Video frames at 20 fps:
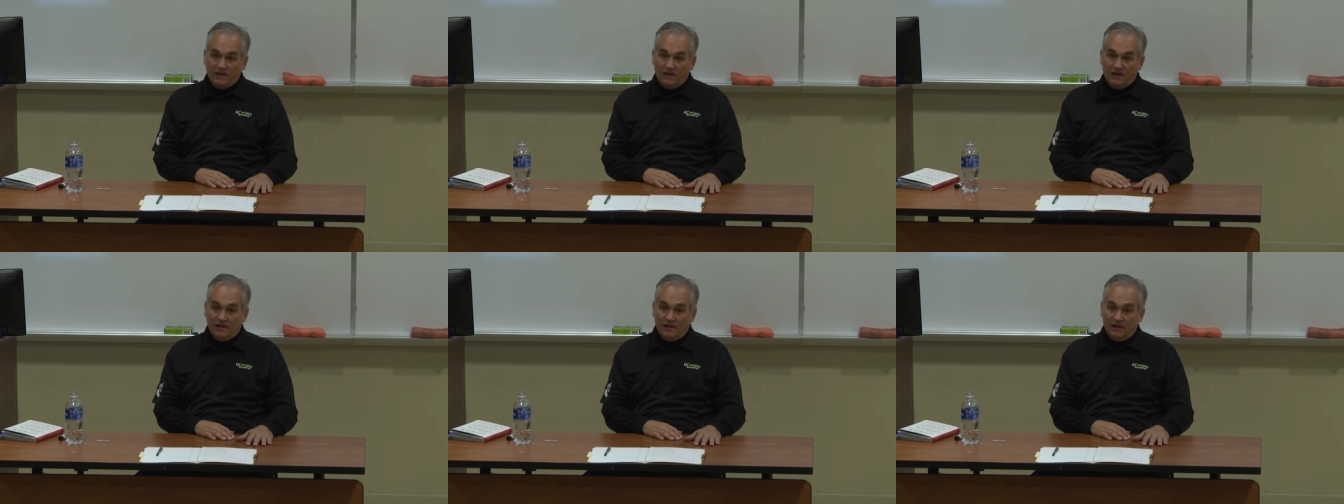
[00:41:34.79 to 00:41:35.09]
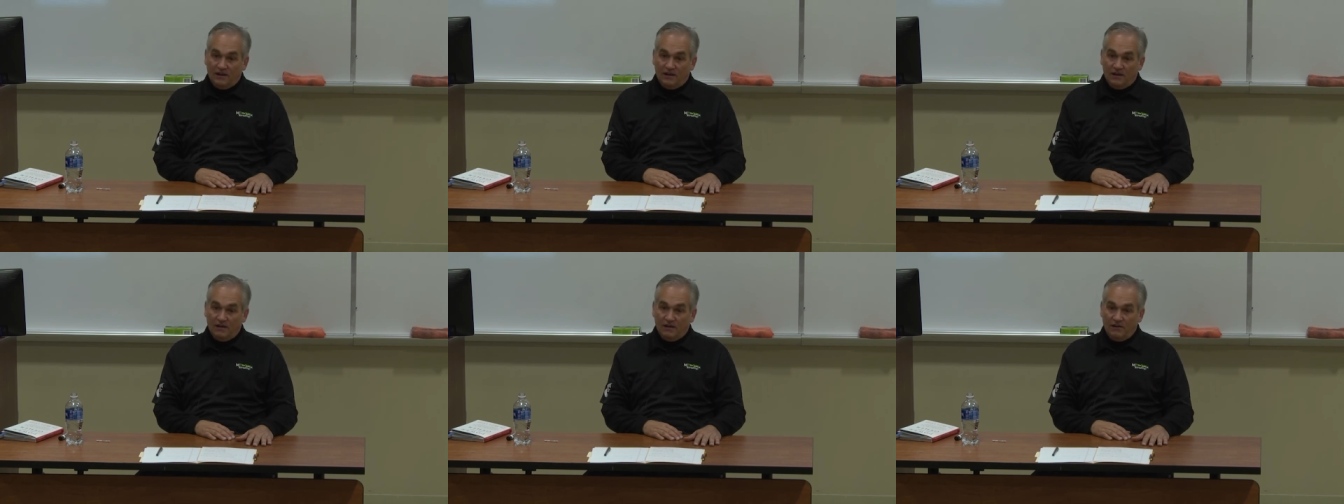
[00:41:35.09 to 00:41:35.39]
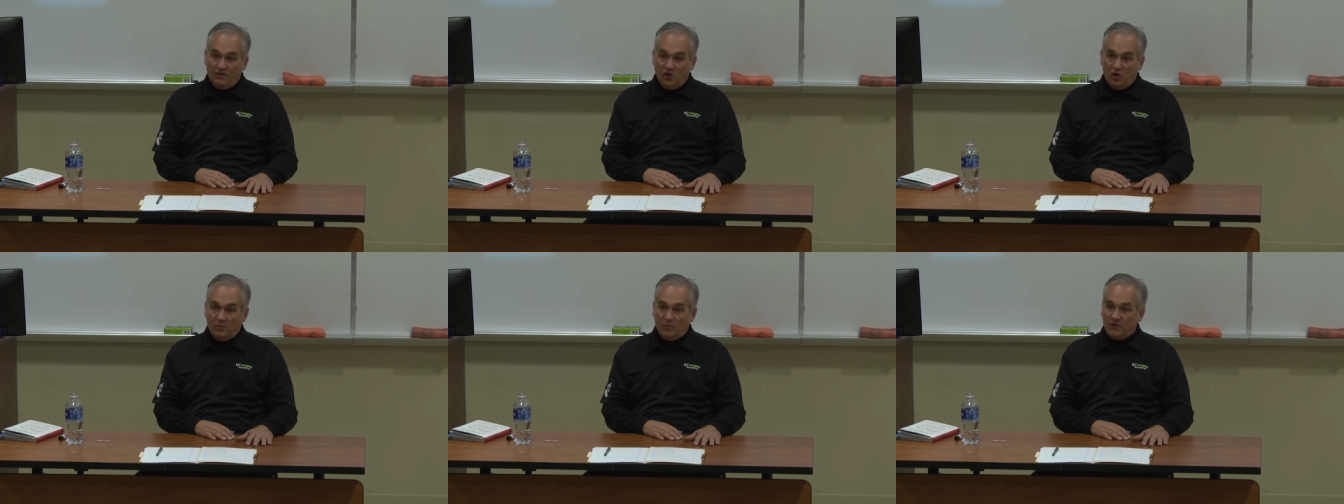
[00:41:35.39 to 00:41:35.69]
uh,
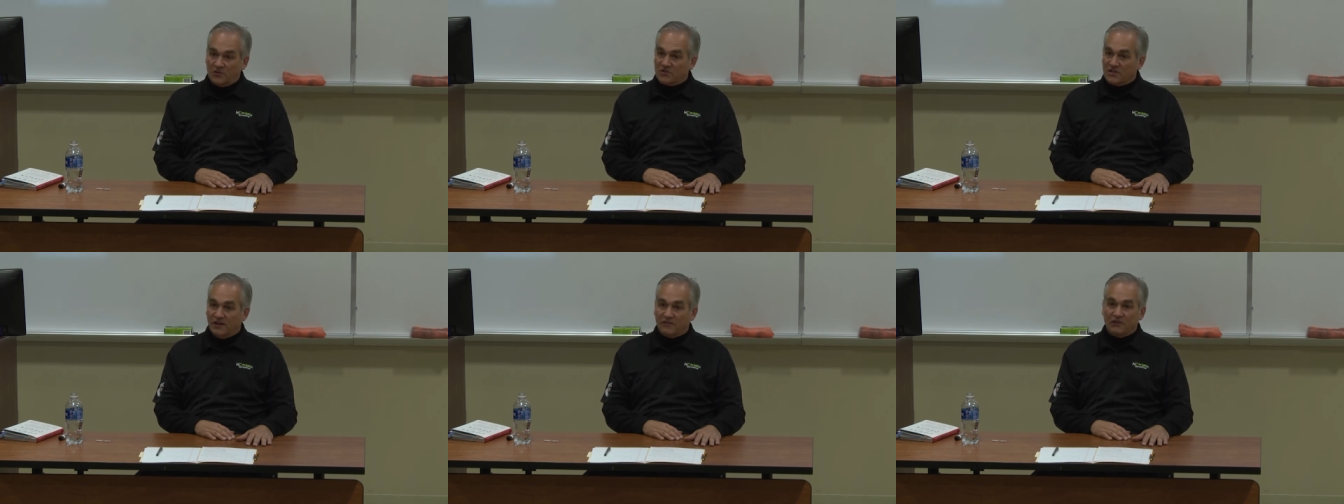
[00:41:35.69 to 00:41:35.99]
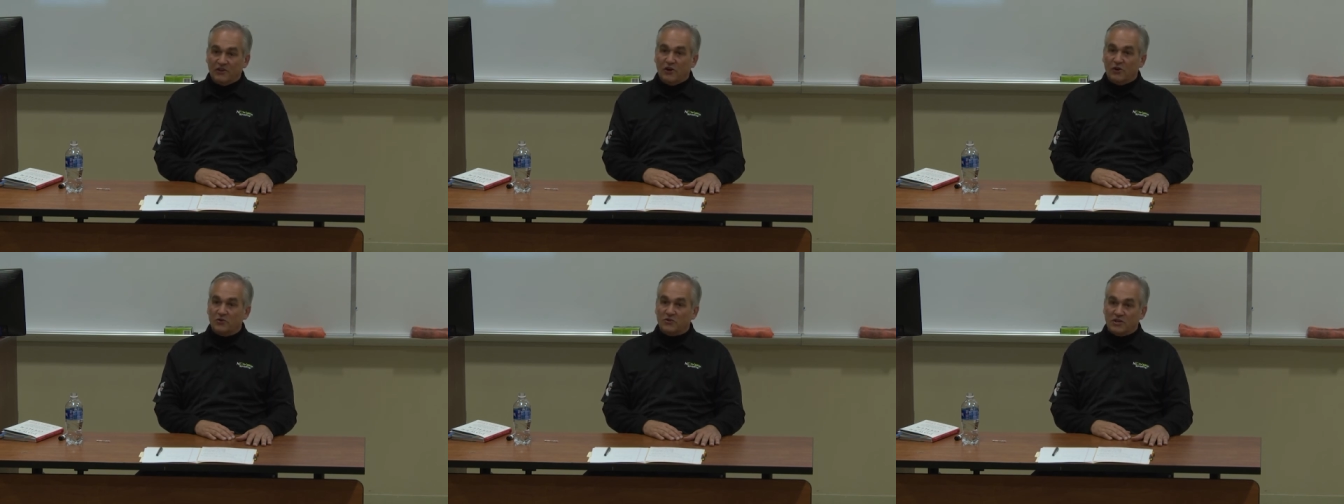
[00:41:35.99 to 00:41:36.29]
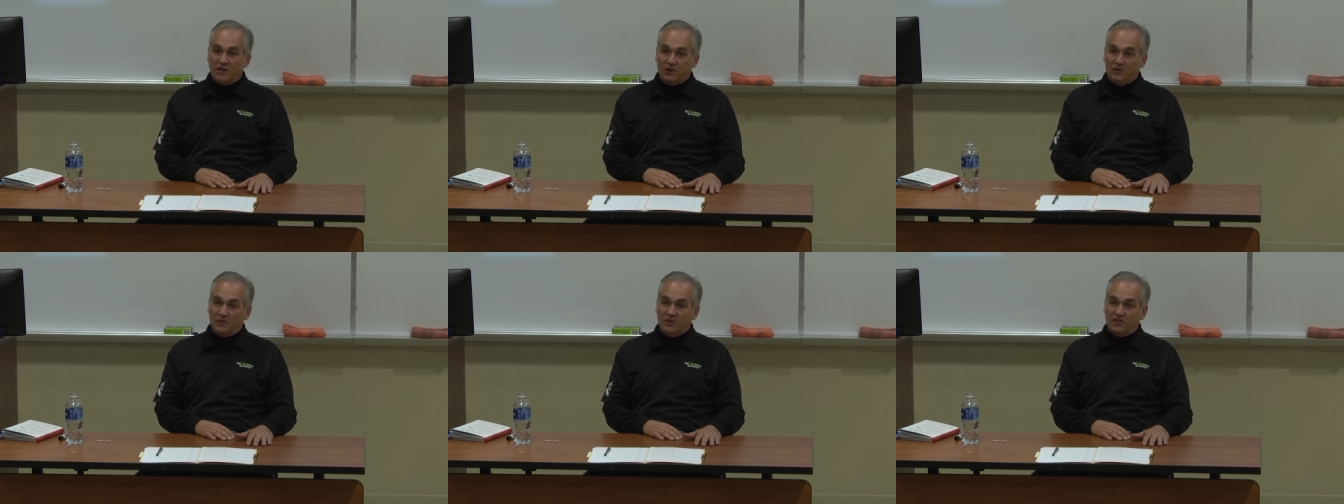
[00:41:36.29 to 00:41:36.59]
almost every
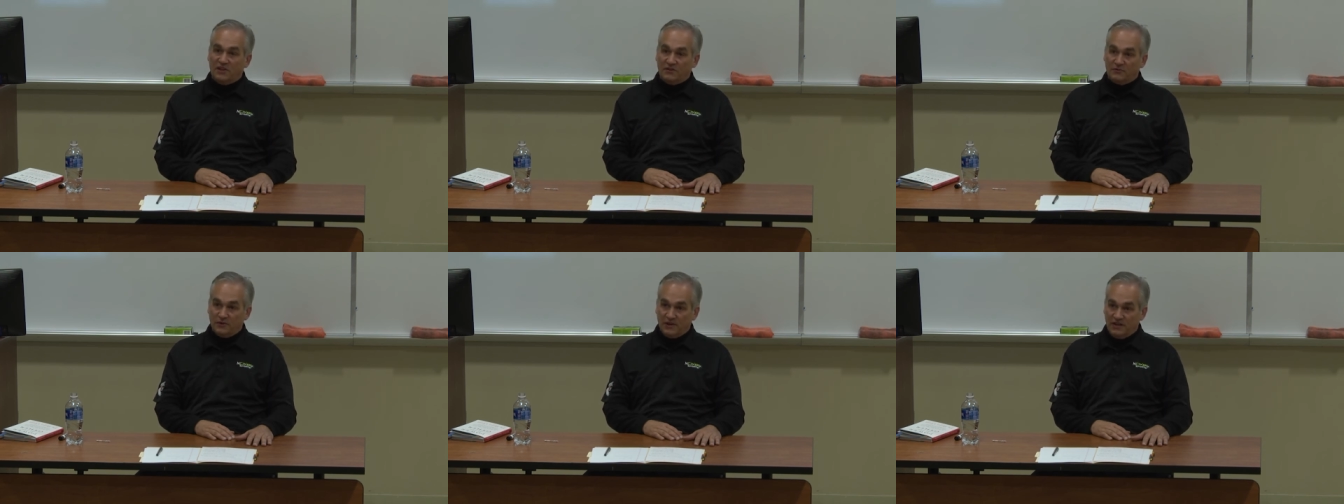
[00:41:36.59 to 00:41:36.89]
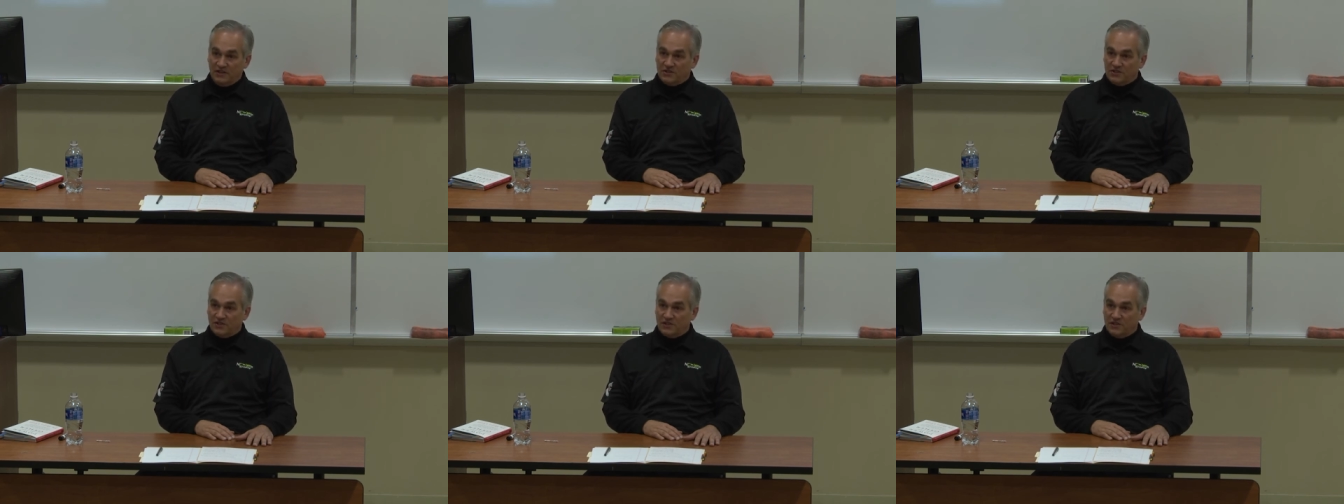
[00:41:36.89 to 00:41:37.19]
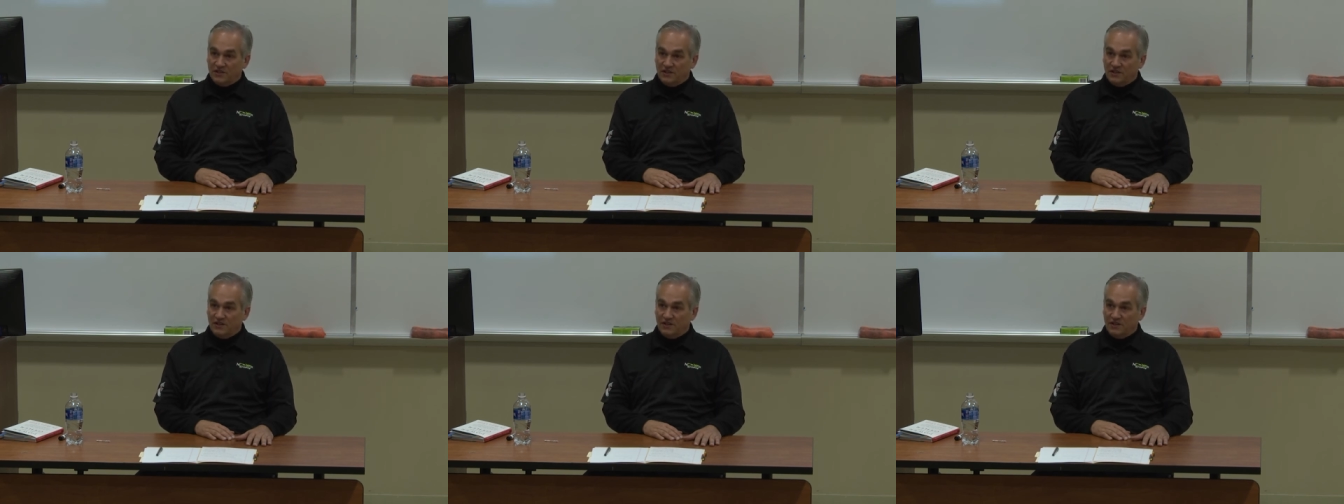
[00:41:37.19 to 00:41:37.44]
hotel within reach